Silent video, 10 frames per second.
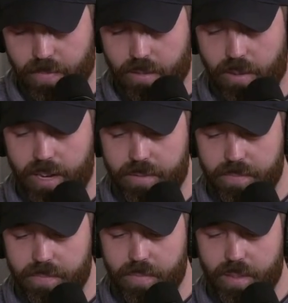Right.
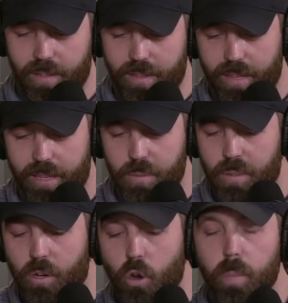This
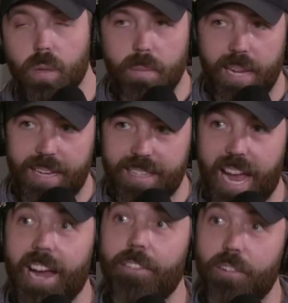was a couple of minutes
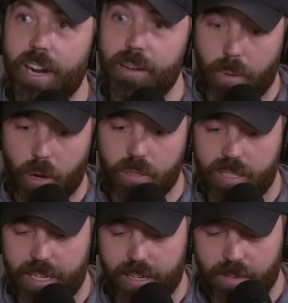after I'd
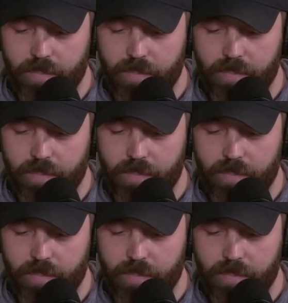posted.